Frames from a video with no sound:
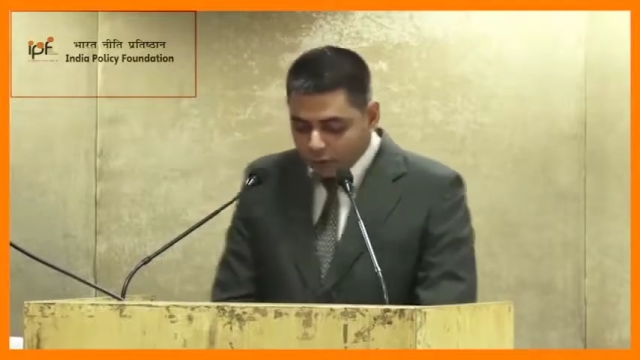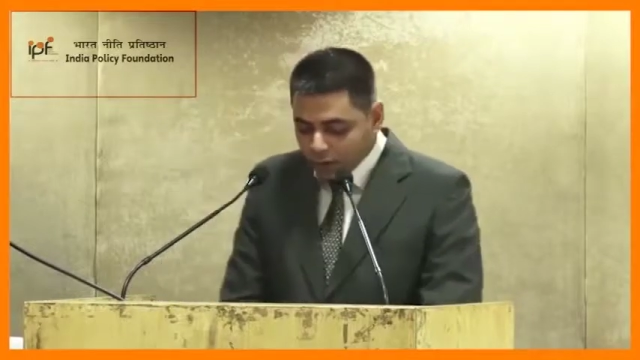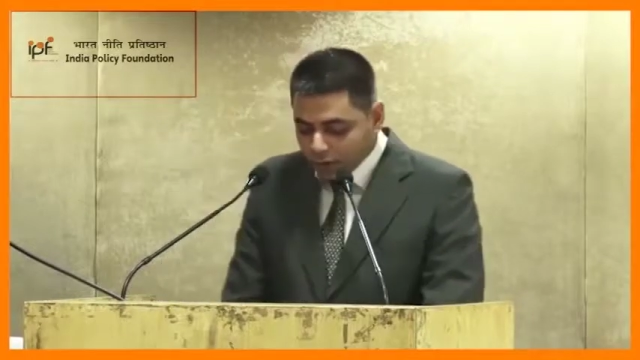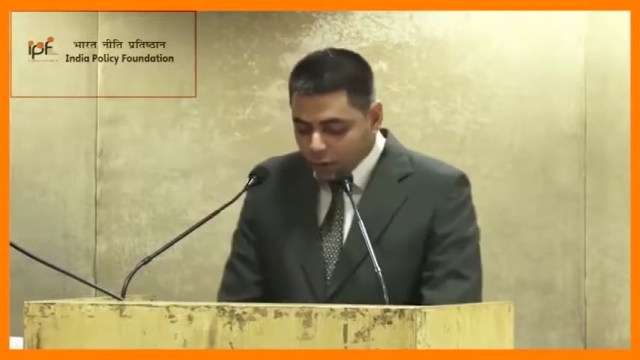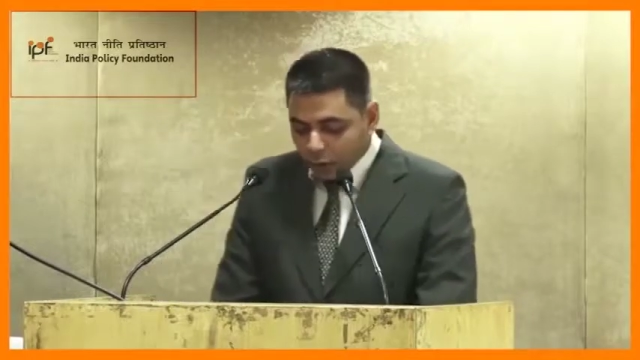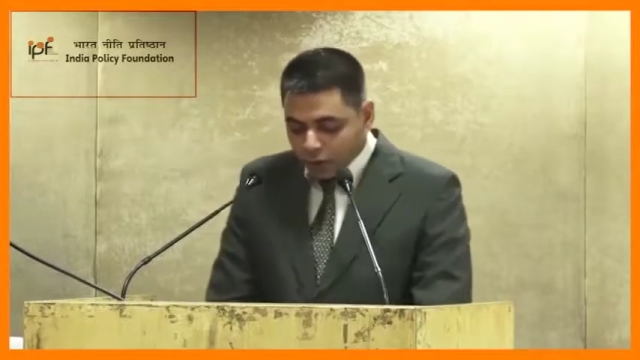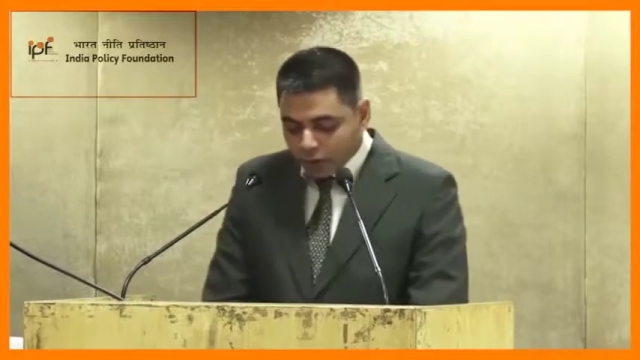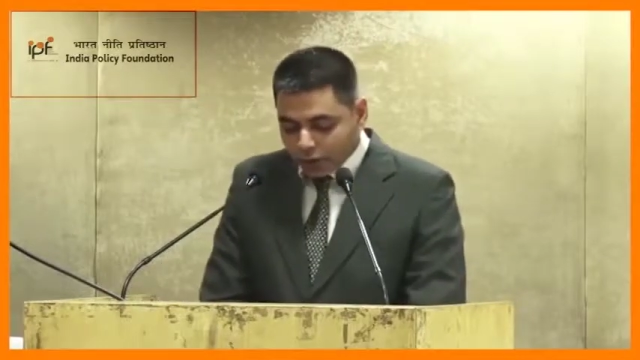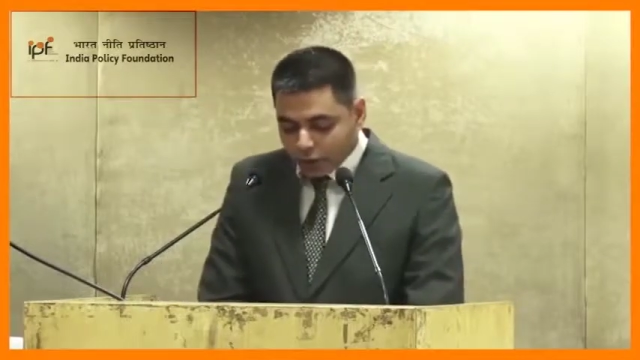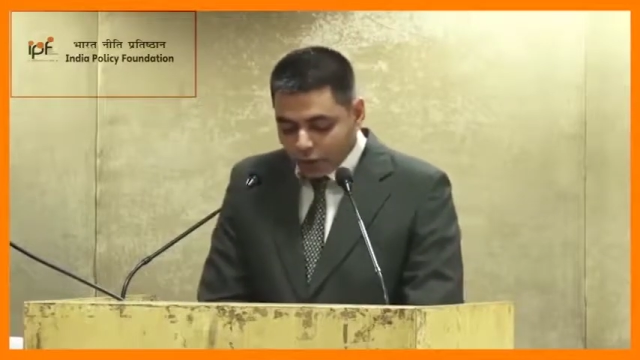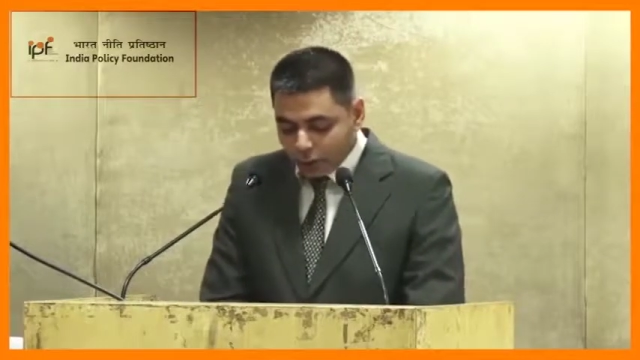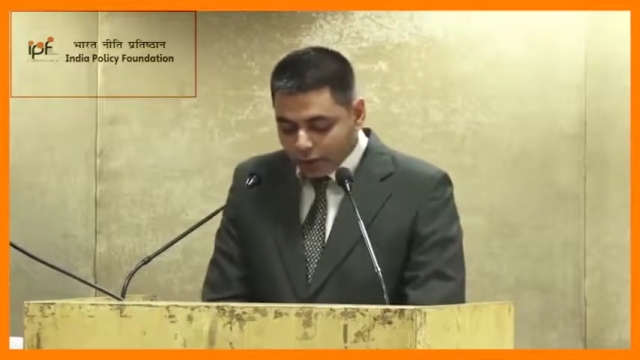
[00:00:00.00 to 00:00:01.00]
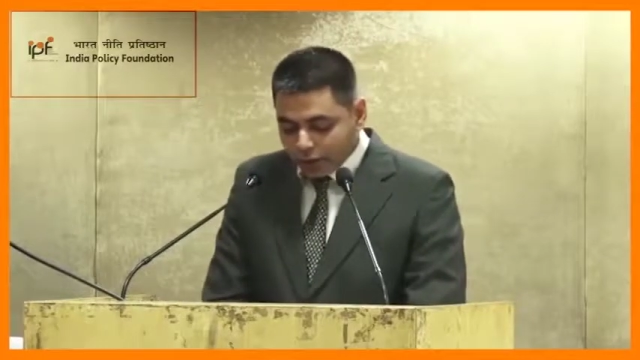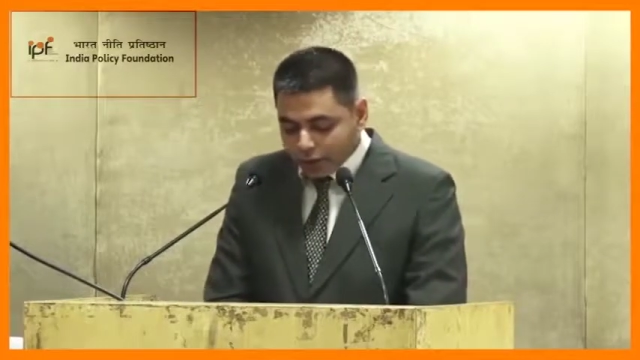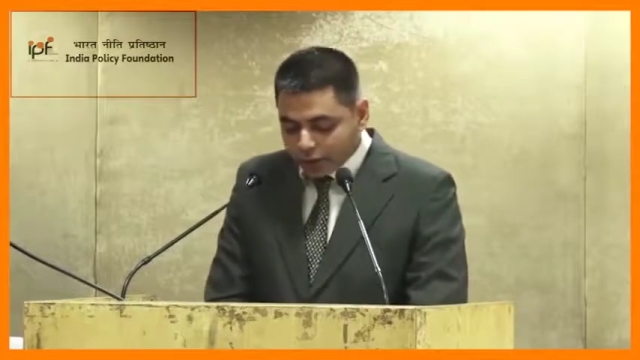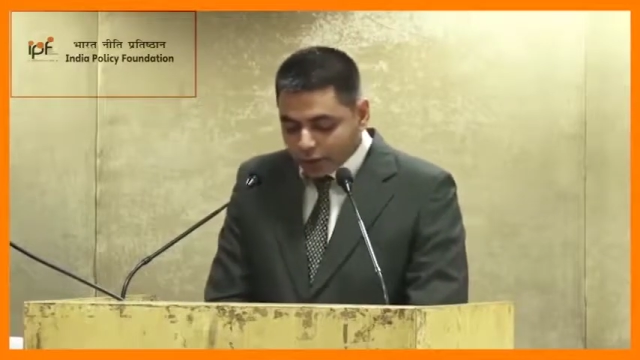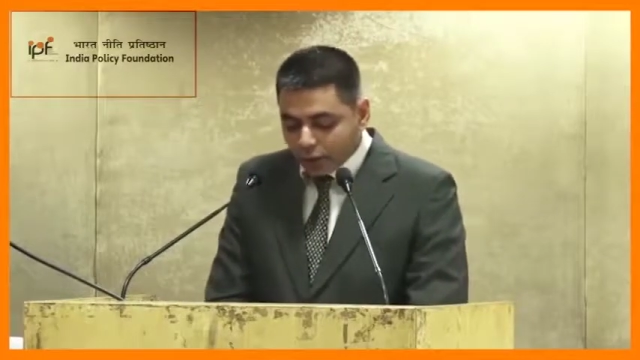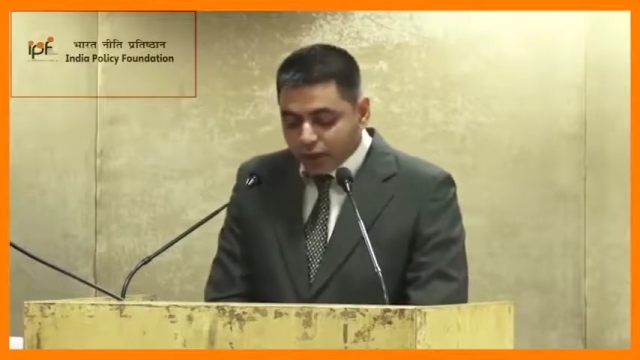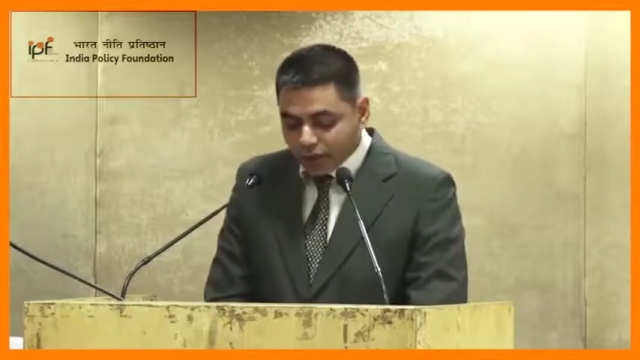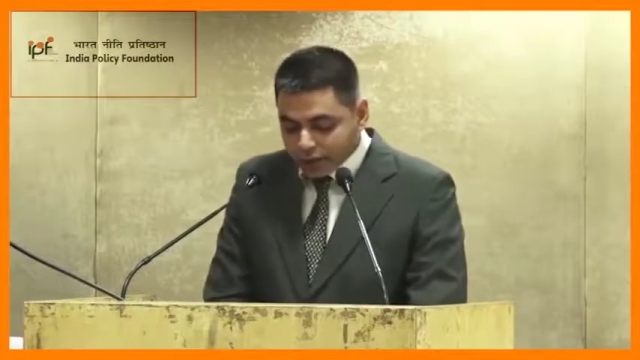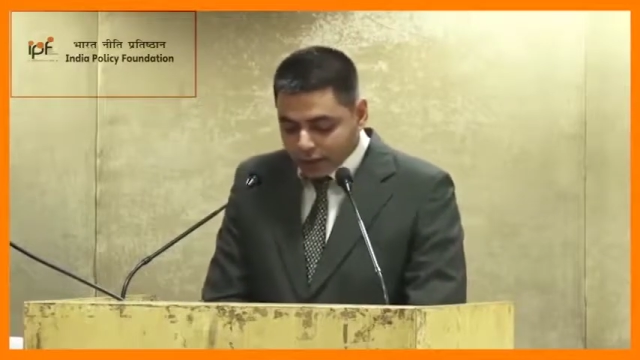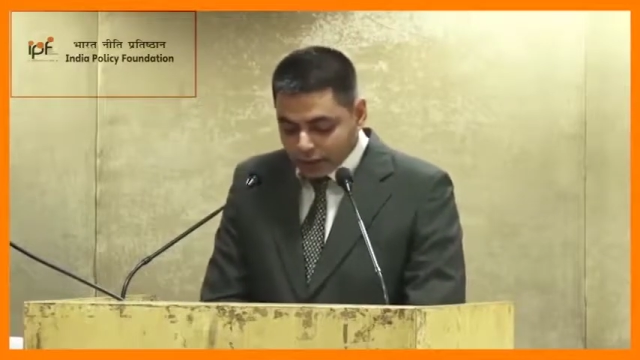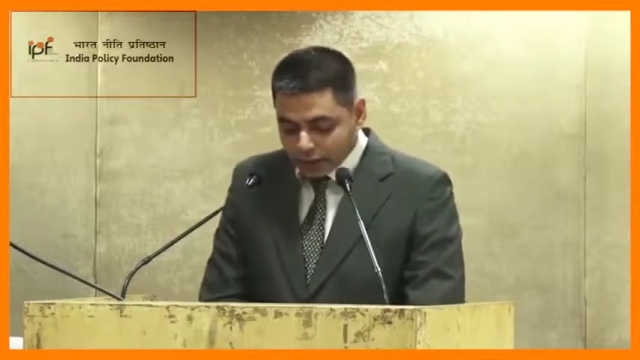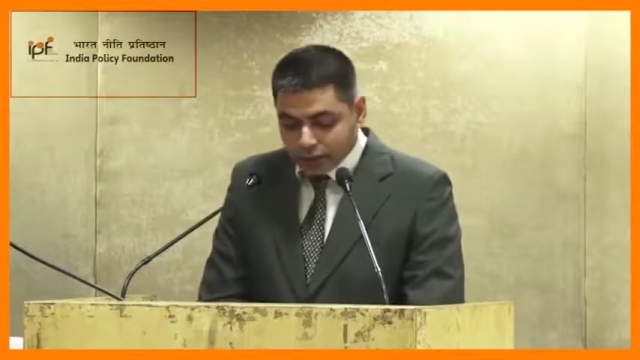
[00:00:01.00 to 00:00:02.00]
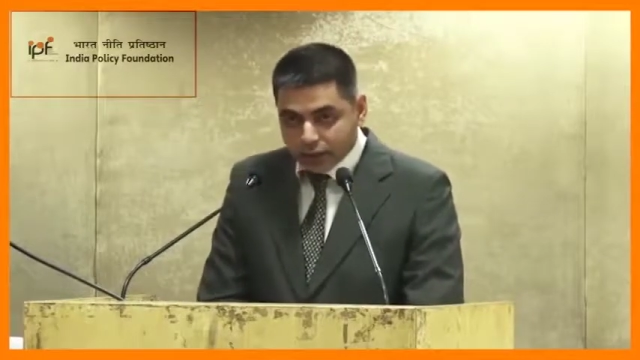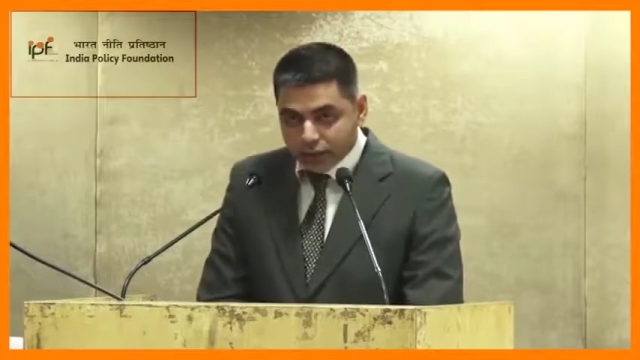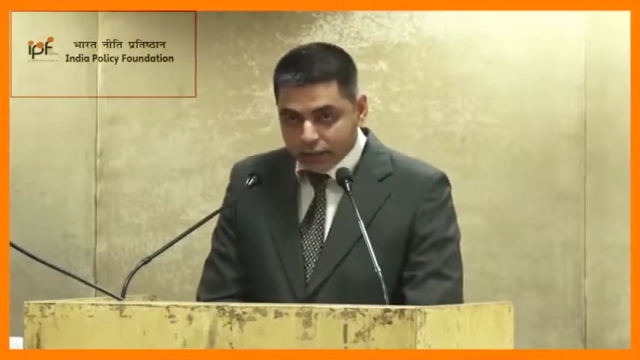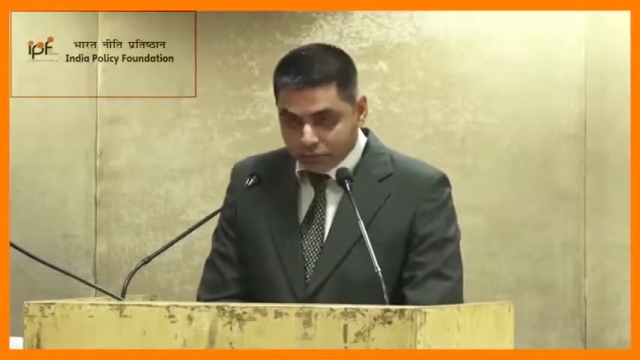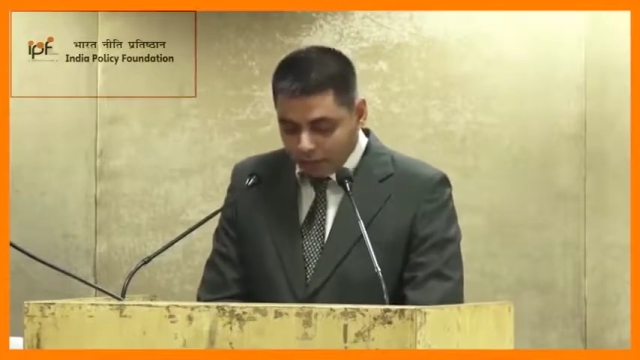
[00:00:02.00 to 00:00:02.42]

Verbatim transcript: were the local collaborators or Razakars.